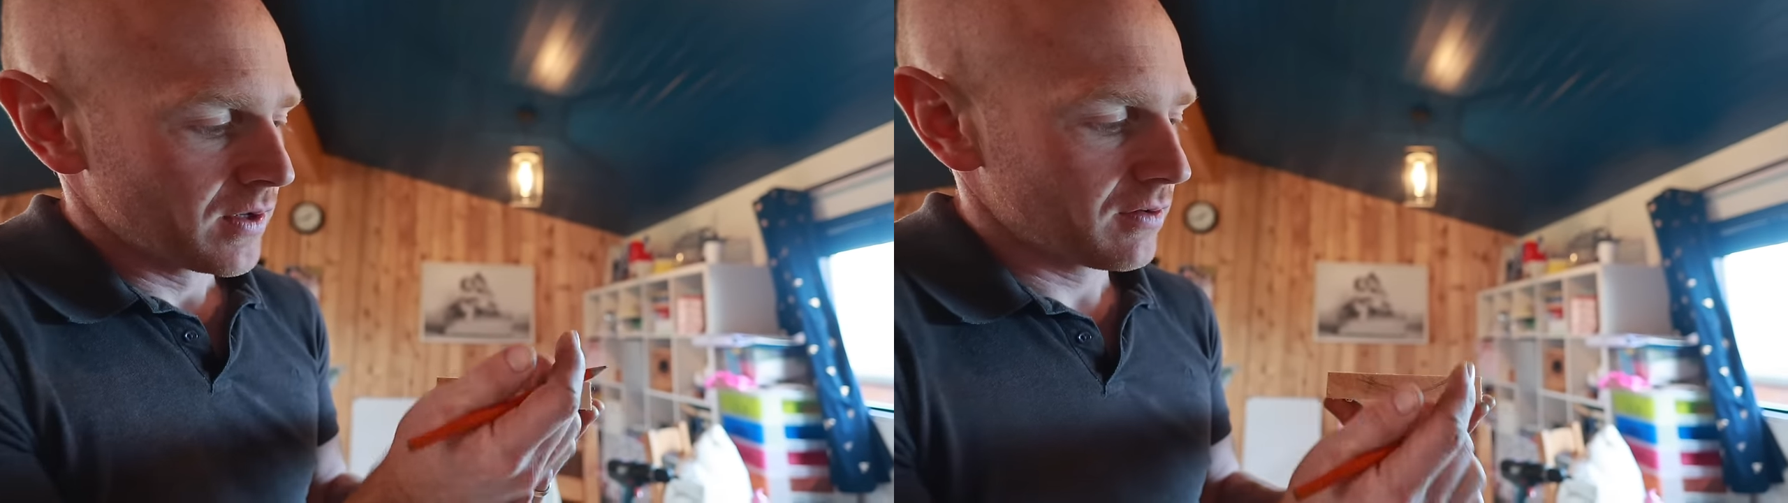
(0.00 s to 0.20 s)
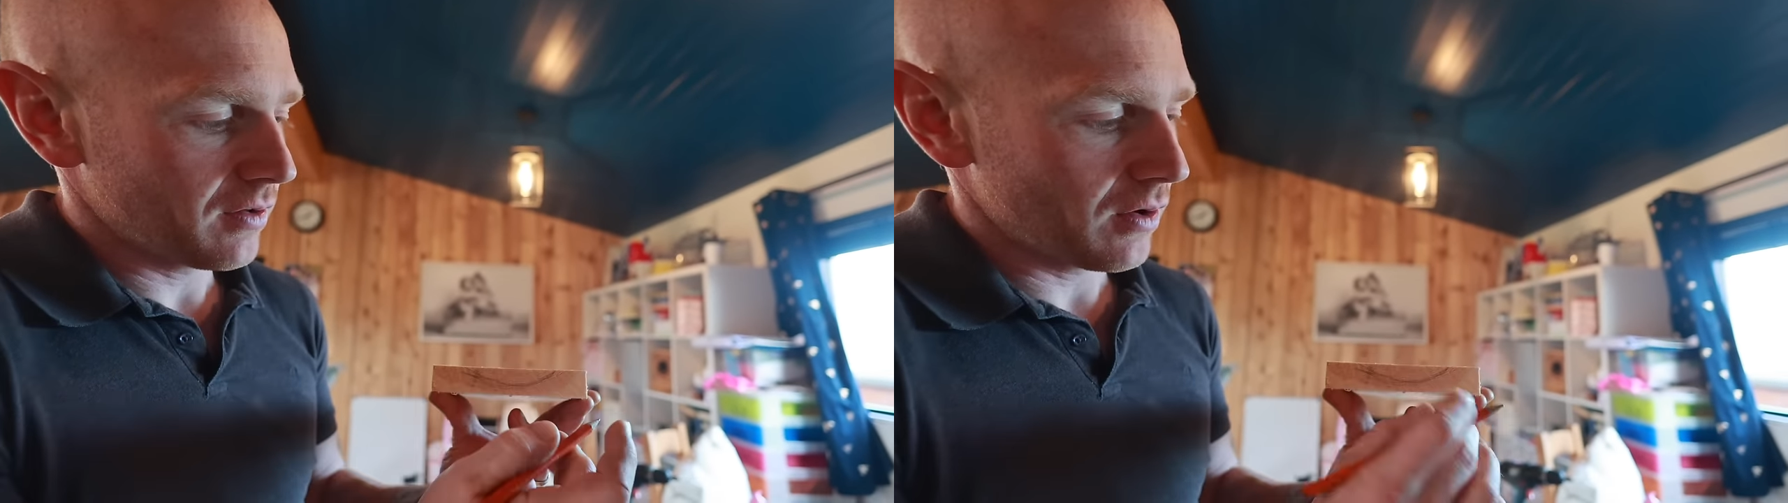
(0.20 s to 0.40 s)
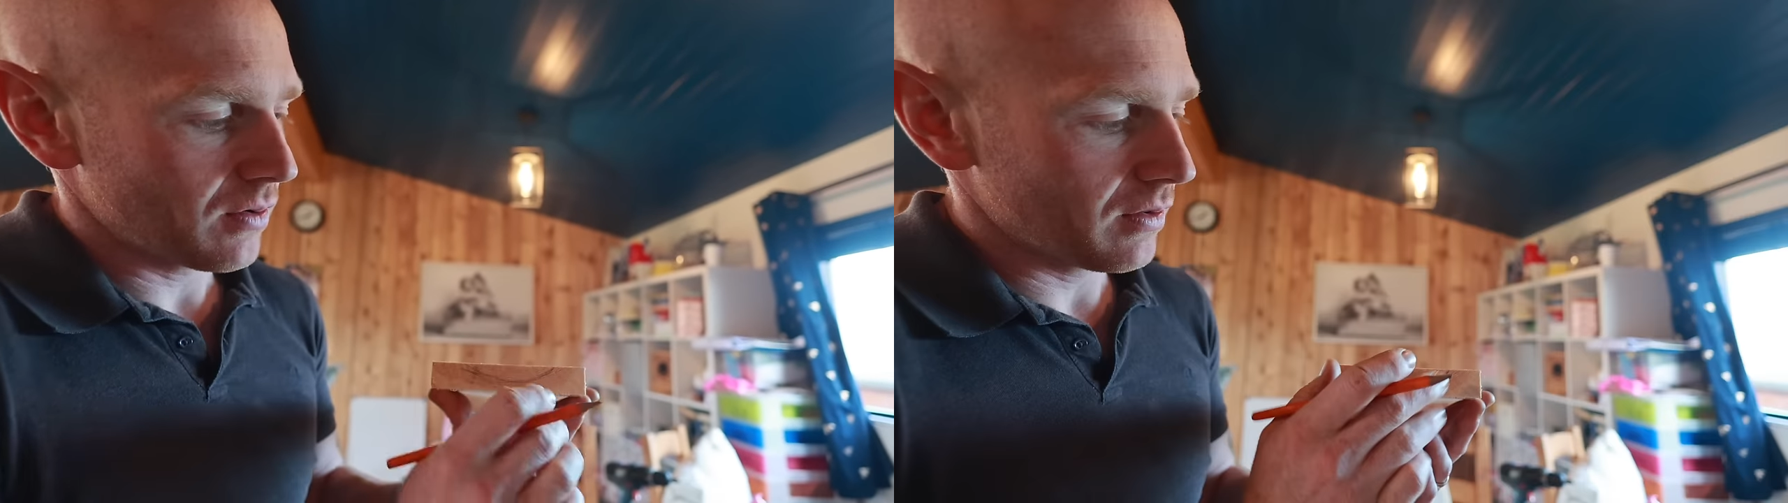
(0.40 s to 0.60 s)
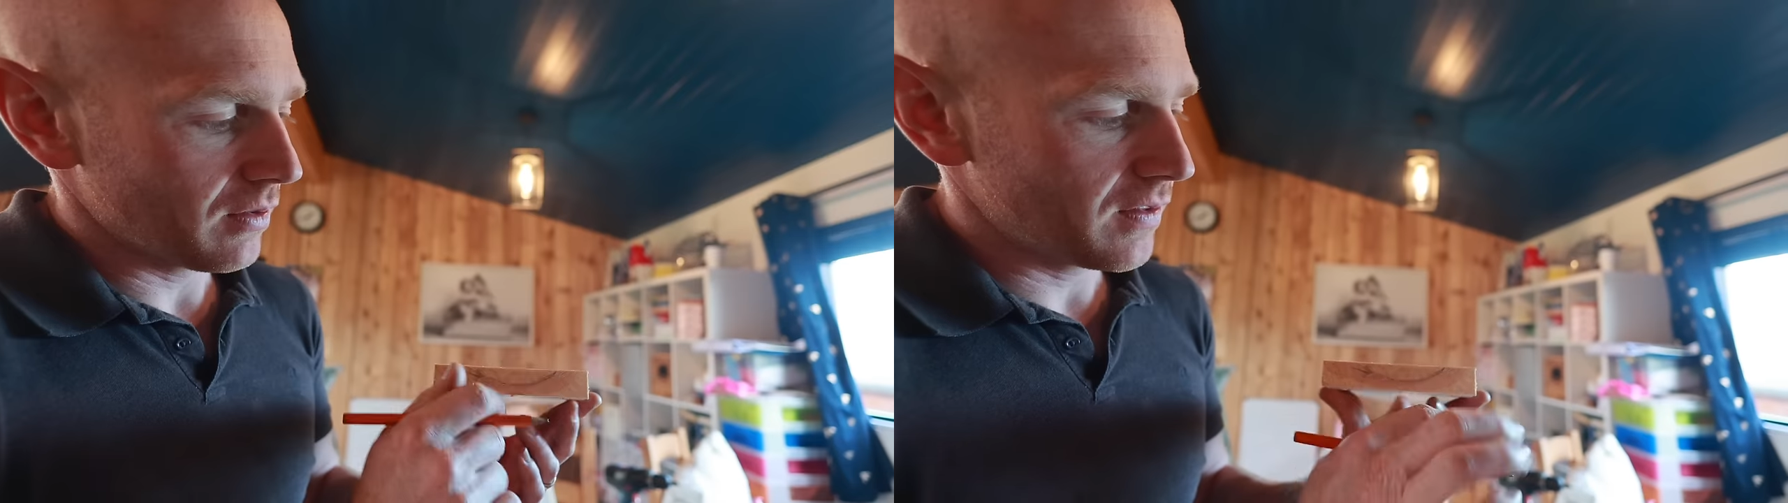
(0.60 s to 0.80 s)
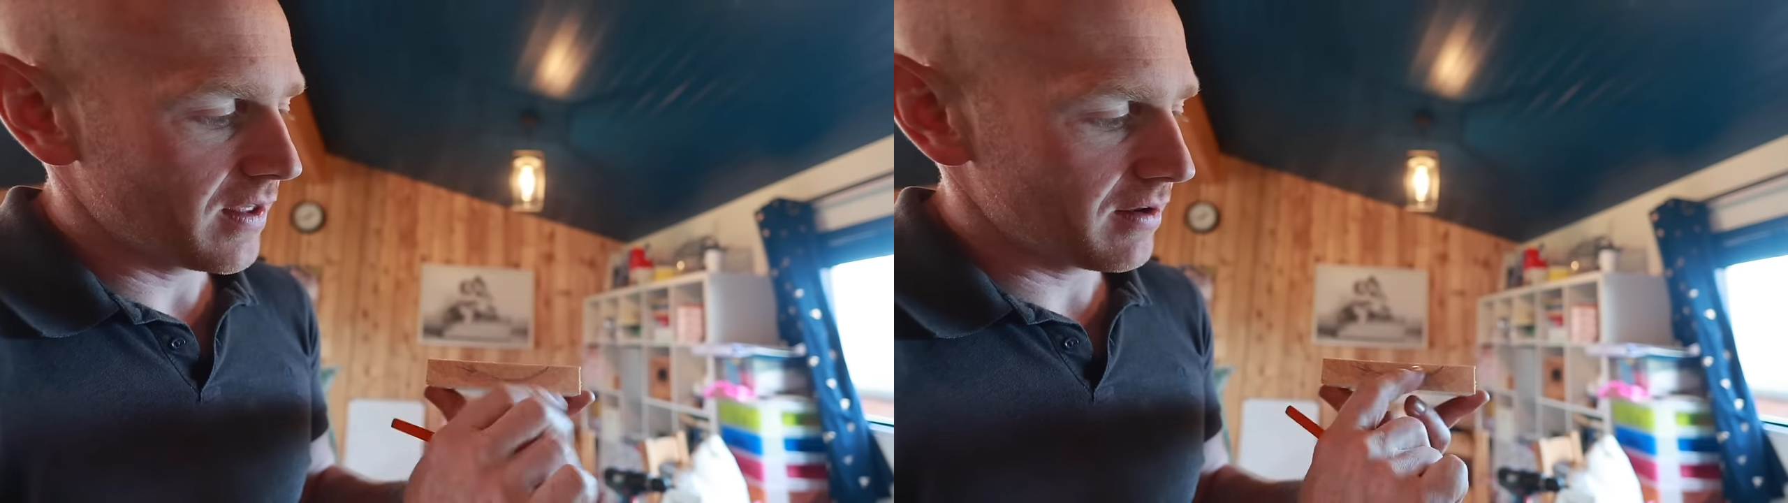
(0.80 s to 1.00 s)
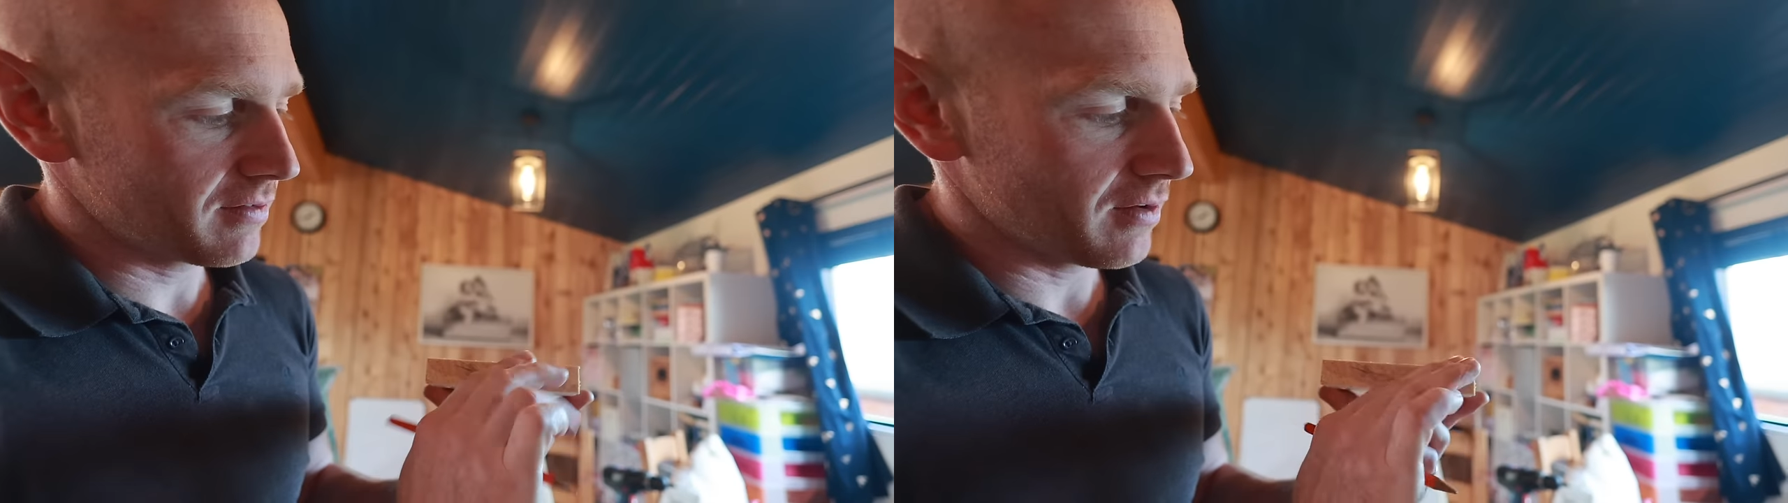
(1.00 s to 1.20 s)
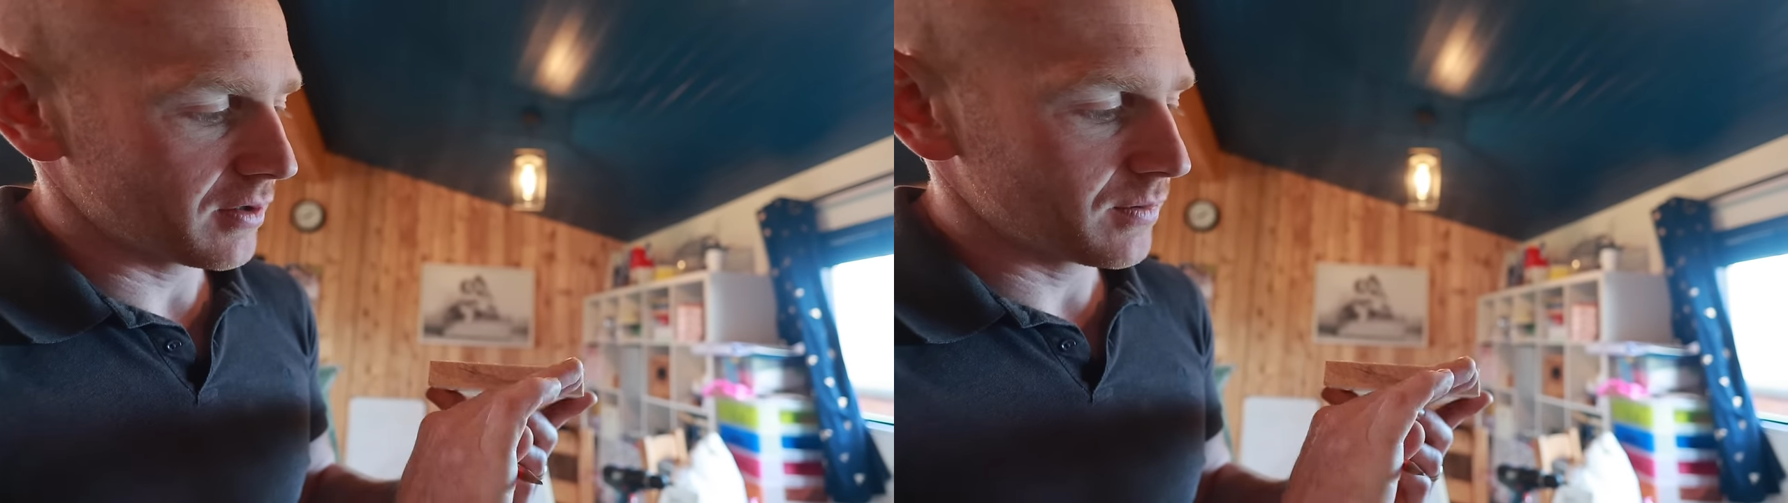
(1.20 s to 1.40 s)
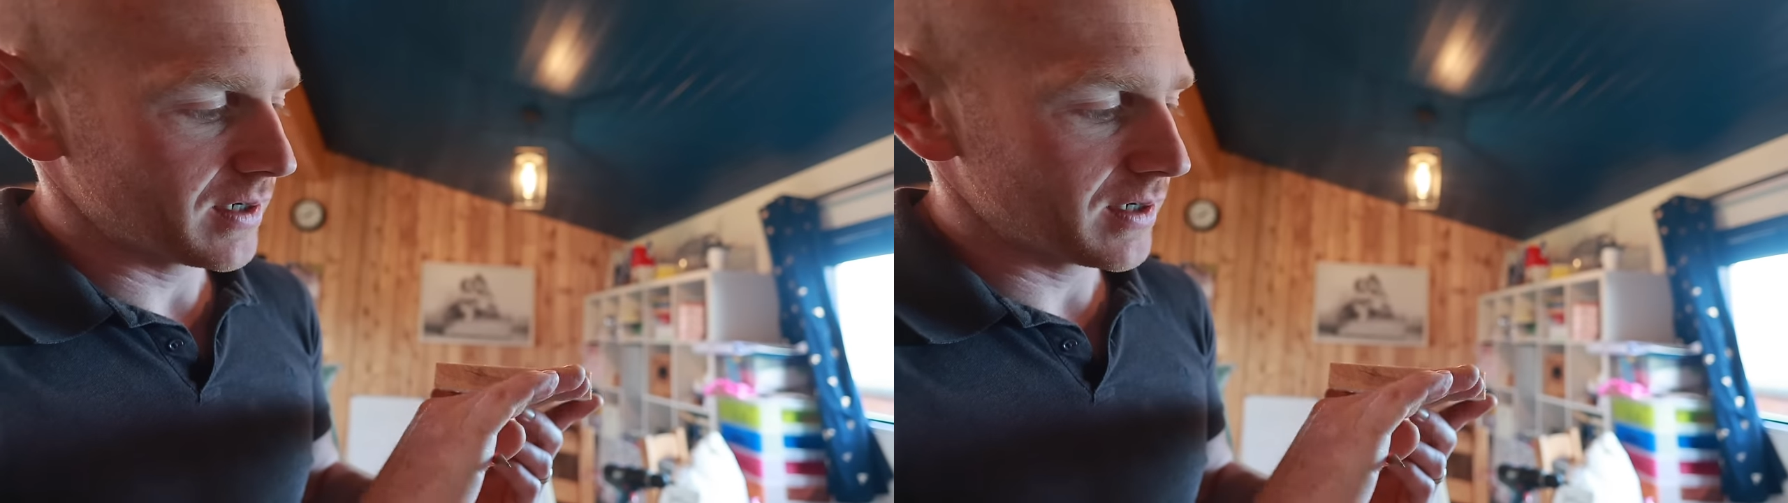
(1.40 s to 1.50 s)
So this side